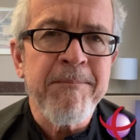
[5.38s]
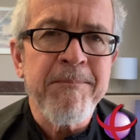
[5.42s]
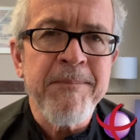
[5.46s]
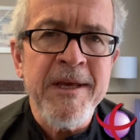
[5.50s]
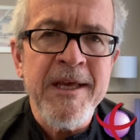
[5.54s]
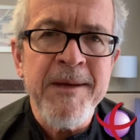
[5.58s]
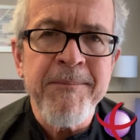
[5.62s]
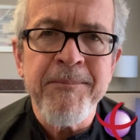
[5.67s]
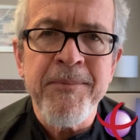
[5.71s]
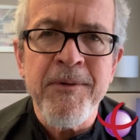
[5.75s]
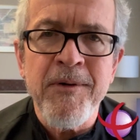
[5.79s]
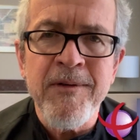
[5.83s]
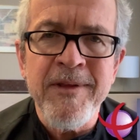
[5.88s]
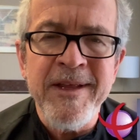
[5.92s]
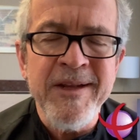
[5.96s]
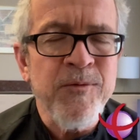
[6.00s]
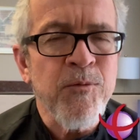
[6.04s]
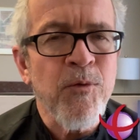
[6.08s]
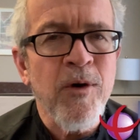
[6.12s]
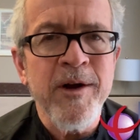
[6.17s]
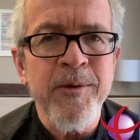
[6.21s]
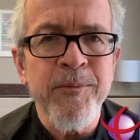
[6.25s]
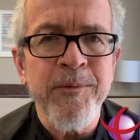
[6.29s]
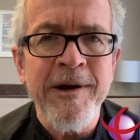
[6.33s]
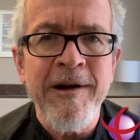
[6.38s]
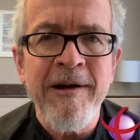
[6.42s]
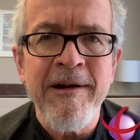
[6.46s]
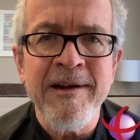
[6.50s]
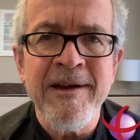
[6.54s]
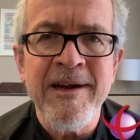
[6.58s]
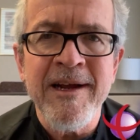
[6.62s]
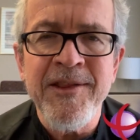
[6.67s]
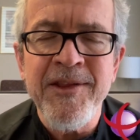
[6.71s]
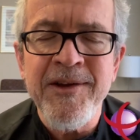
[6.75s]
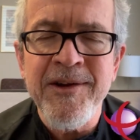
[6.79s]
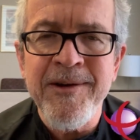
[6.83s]
people in one way or
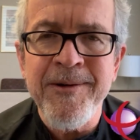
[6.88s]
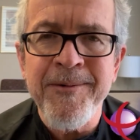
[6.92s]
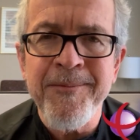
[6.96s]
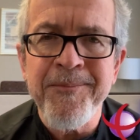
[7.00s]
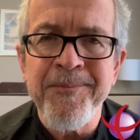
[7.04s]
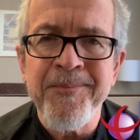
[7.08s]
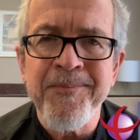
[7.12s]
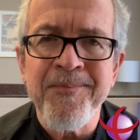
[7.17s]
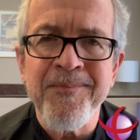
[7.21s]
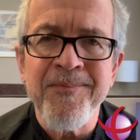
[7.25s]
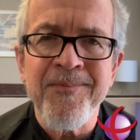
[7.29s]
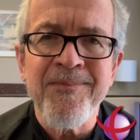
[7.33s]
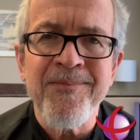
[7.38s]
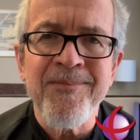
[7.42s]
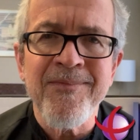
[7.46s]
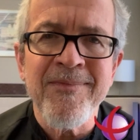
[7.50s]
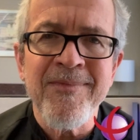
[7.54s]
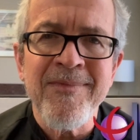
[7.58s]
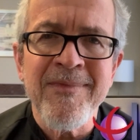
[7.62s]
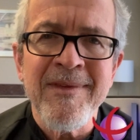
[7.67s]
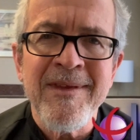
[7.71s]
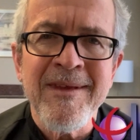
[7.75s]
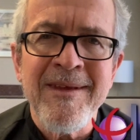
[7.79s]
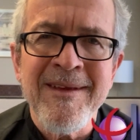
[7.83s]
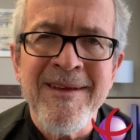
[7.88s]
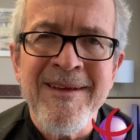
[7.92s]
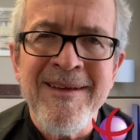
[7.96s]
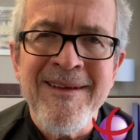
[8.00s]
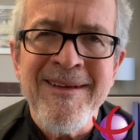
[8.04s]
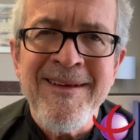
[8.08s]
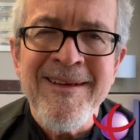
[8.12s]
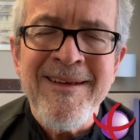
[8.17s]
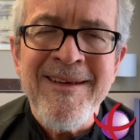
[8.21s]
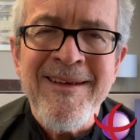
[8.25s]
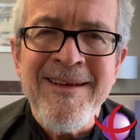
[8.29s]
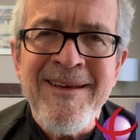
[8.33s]
another,
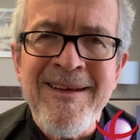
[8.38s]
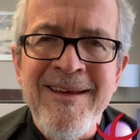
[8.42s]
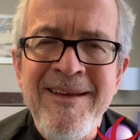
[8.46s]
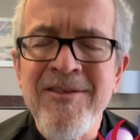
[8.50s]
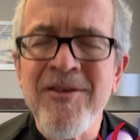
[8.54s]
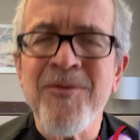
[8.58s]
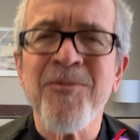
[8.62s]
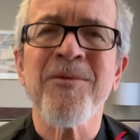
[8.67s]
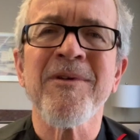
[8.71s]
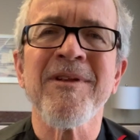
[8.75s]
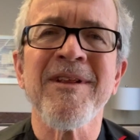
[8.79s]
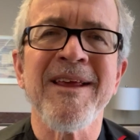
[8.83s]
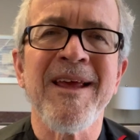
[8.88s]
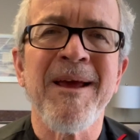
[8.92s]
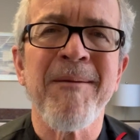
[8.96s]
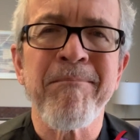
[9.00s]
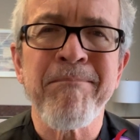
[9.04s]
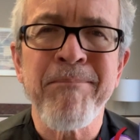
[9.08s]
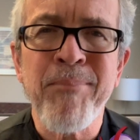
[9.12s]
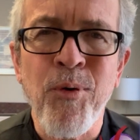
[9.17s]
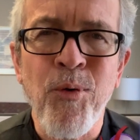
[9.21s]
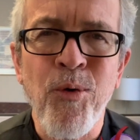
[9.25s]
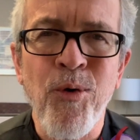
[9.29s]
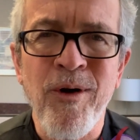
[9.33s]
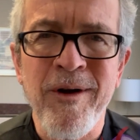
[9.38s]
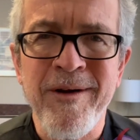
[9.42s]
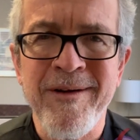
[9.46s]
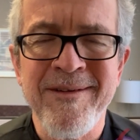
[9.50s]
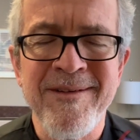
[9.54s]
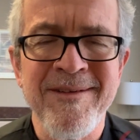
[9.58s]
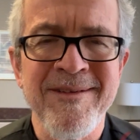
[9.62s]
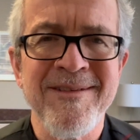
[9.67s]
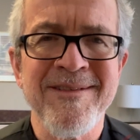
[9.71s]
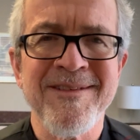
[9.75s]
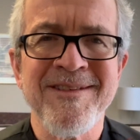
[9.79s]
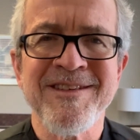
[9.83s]
is it really
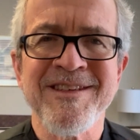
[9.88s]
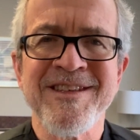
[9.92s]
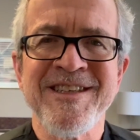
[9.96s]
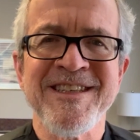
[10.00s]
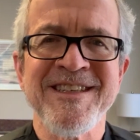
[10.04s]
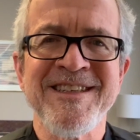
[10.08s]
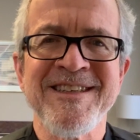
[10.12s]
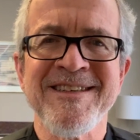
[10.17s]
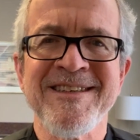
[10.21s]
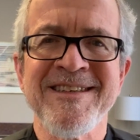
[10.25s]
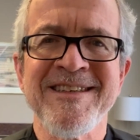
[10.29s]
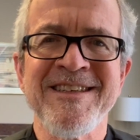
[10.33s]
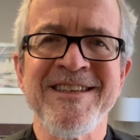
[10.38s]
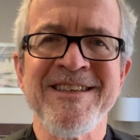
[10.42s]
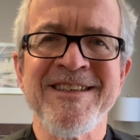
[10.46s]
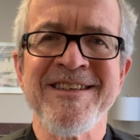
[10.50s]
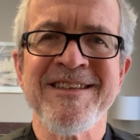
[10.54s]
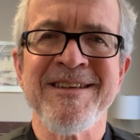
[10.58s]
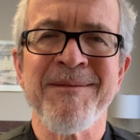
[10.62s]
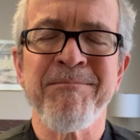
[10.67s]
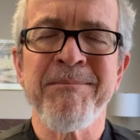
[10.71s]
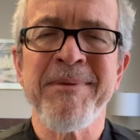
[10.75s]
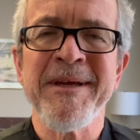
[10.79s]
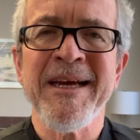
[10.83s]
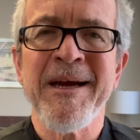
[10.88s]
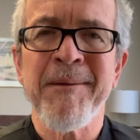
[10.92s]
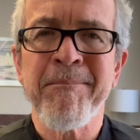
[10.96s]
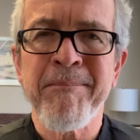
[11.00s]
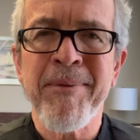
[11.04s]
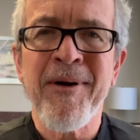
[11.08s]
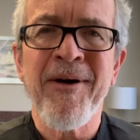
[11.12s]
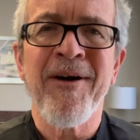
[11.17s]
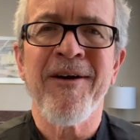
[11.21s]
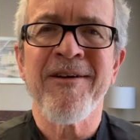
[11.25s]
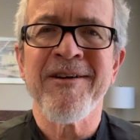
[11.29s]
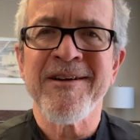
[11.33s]
important to be a
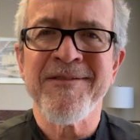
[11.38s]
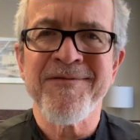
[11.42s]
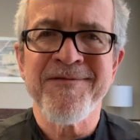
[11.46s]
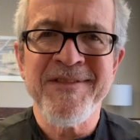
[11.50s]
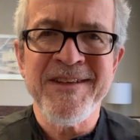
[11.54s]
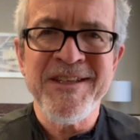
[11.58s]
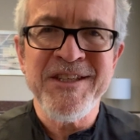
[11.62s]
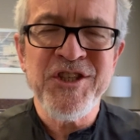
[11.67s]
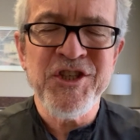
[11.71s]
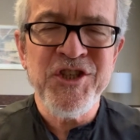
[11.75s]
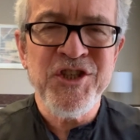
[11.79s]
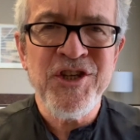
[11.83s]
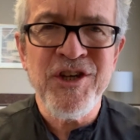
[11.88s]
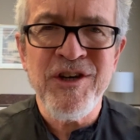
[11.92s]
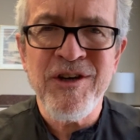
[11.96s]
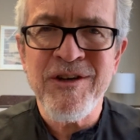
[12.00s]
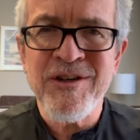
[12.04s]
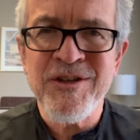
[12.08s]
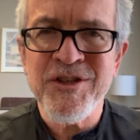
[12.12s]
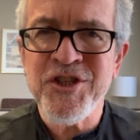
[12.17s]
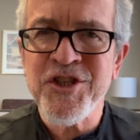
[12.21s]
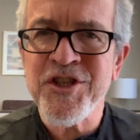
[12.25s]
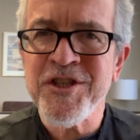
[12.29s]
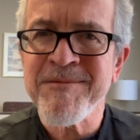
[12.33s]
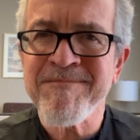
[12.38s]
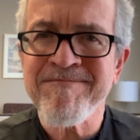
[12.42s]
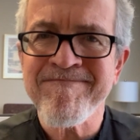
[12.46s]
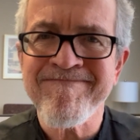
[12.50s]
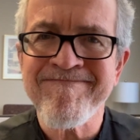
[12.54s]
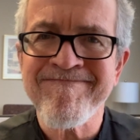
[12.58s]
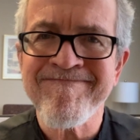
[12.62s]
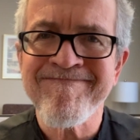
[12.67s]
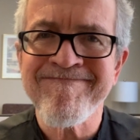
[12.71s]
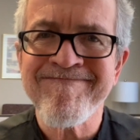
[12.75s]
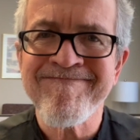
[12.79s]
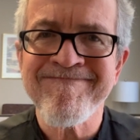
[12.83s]
part of the church
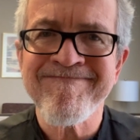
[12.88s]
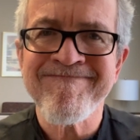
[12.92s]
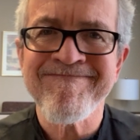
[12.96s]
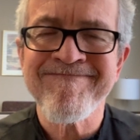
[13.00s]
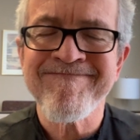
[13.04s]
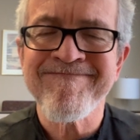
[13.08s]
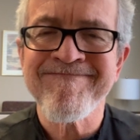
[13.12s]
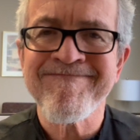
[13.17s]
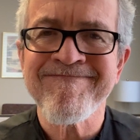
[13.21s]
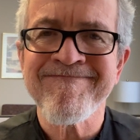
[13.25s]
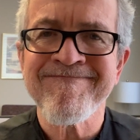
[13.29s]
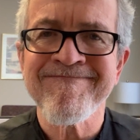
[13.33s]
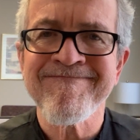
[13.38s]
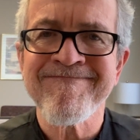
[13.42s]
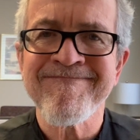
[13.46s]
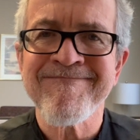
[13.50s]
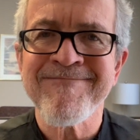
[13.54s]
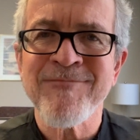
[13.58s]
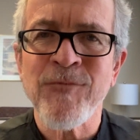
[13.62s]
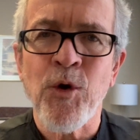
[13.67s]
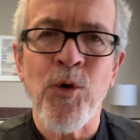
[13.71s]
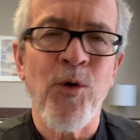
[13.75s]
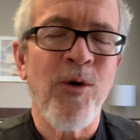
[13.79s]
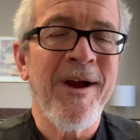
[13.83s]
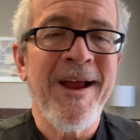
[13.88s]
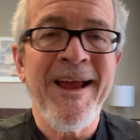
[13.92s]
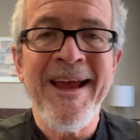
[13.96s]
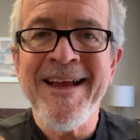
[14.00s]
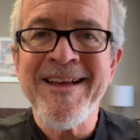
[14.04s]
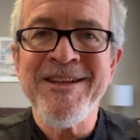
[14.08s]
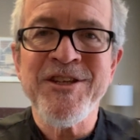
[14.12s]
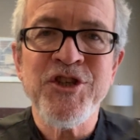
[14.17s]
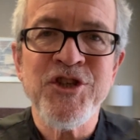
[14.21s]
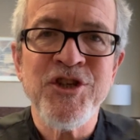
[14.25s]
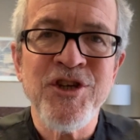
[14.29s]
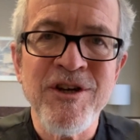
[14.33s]
or
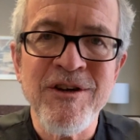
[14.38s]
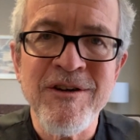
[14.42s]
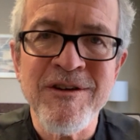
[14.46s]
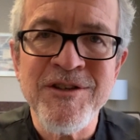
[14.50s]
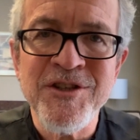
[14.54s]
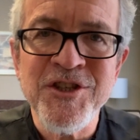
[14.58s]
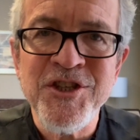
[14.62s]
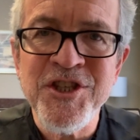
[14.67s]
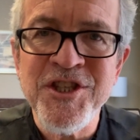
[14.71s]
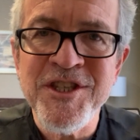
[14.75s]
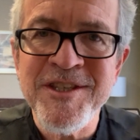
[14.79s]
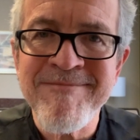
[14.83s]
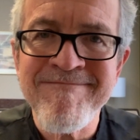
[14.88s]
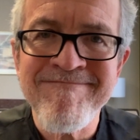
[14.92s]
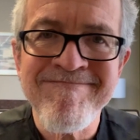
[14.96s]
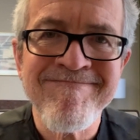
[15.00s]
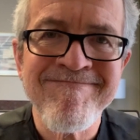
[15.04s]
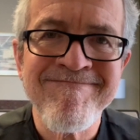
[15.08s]
a church?